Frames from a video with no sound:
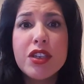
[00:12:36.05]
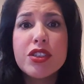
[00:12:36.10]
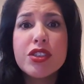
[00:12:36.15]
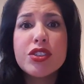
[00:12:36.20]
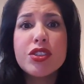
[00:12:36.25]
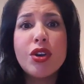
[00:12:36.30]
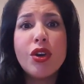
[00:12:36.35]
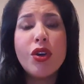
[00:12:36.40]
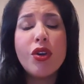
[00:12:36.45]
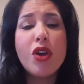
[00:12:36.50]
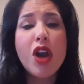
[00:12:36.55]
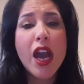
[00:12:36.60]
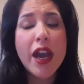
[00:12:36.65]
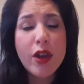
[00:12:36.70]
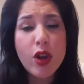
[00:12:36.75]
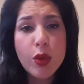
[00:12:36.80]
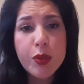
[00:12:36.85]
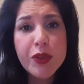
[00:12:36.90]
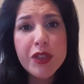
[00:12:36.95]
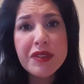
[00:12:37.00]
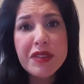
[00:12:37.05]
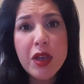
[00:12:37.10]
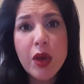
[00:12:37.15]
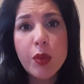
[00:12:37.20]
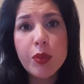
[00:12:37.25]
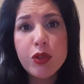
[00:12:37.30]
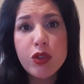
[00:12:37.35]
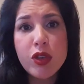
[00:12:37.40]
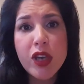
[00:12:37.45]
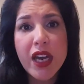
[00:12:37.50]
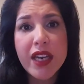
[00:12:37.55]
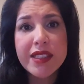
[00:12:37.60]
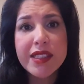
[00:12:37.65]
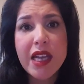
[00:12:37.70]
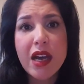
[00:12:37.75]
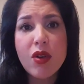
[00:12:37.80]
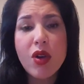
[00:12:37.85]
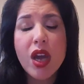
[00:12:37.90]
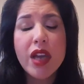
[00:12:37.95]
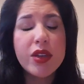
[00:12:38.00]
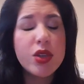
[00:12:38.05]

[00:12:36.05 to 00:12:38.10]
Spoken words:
So I hope this helped you guys out.